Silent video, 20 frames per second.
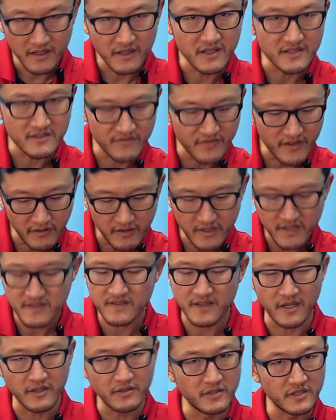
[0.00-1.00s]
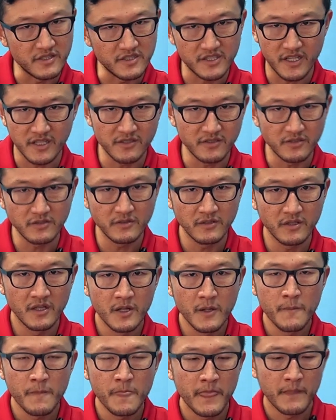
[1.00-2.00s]
It's very subtle and gentle,
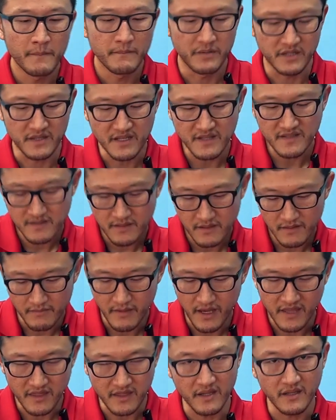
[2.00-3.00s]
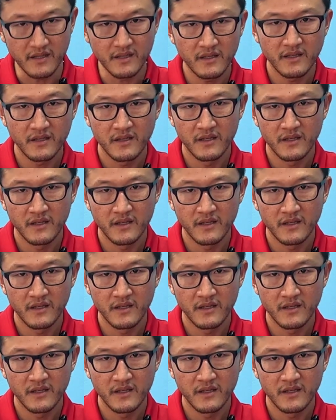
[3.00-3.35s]
but this method